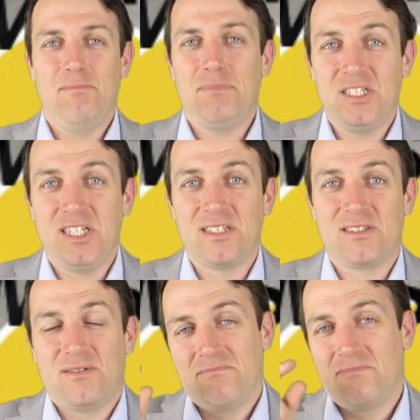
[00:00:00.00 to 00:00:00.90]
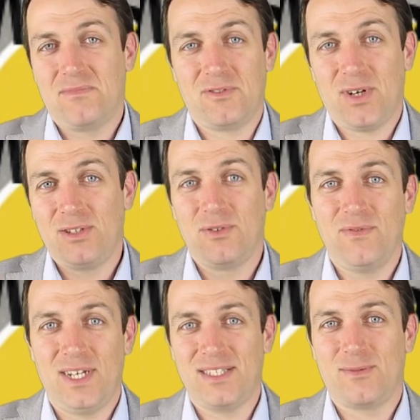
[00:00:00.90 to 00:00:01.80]
but just try to
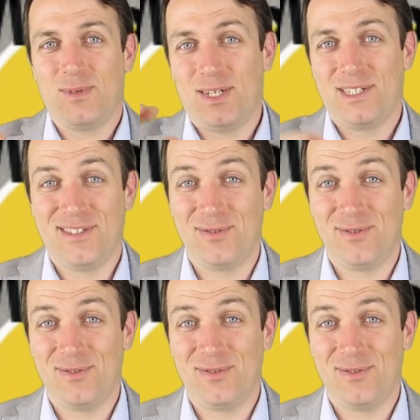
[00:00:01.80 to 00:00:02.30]
invest where the